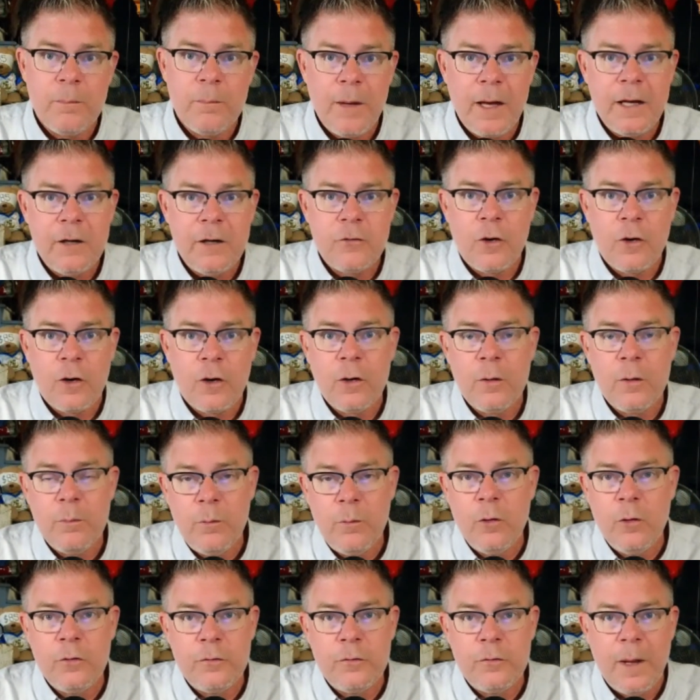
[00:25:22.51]
major
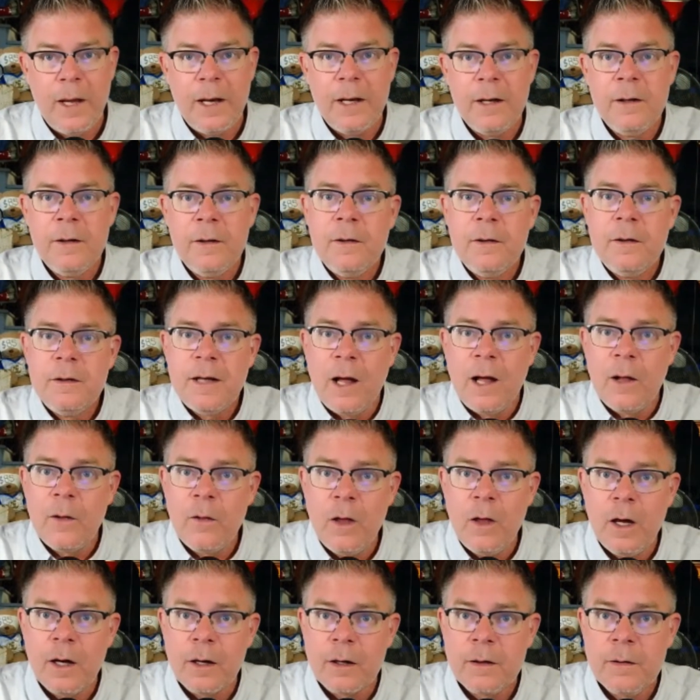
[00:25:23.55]
movement. Now,
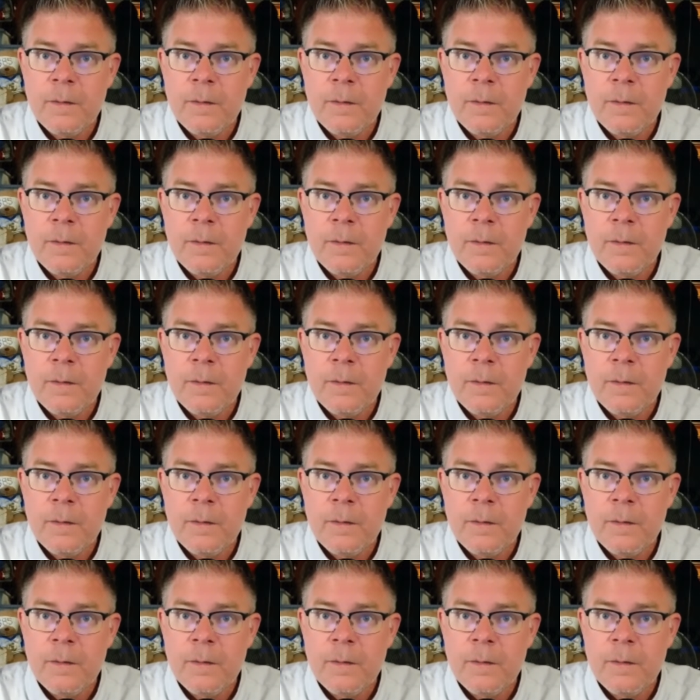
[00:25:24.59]
look,